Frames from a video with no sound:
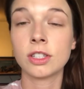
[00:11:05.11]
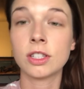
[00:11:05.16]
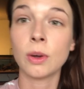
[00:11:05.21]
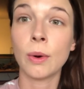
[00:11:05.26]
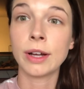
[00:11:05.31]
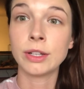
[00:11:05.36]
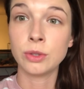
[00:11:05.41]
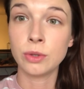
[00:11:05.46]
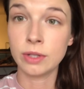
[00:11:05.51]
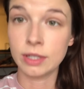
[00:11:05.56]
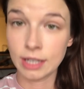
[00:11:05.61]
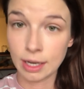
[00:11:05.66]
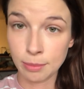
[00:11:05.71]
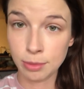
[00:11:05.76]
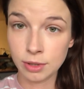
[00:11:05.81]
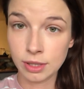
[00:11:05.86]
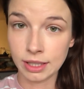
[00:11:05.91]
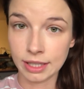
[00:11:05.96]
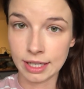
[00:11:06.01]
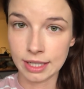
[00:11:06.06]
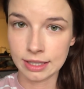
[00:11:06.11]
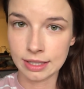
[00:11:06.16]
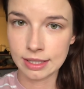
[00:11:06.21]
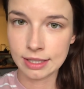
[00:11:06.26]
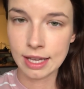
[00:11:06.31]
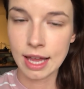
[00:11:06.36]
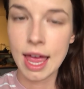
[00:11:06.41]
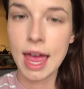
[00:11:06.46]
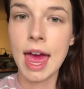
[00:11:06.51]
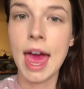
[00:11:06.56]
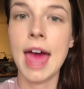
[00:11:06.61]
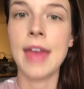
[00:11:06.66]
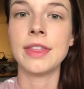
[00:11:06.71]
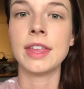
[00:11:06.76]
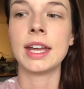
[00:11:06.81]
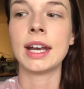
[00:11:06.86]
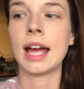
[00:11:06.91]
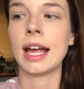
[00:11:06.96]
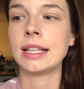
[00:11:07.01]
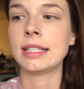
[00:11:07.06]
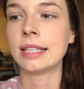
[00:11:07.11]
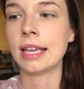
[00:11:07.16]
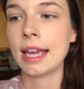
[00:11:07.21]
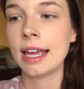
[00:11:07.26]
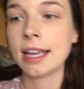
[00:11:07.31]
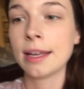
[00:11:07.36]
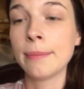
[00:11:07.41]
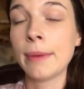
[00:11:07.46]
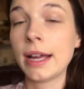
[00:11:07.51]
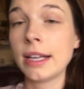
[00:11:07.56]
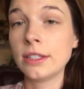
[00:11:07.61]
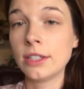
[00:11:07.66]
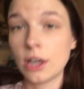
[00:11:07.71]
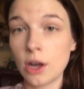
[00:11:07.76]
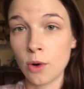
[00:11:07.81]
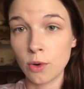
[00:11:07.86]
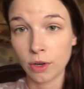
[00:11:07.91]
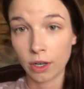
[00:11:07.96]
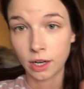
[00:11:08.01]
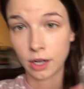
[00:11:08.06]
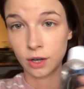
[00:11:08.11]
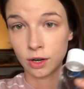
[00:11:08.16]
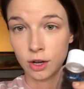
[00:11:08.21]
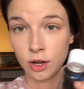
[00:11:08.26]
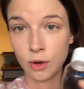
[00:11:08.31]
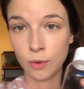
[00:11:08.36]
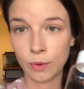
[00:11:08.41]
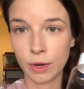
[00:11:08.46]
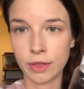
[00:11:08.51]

So I do the double cleanse, and then I take my toner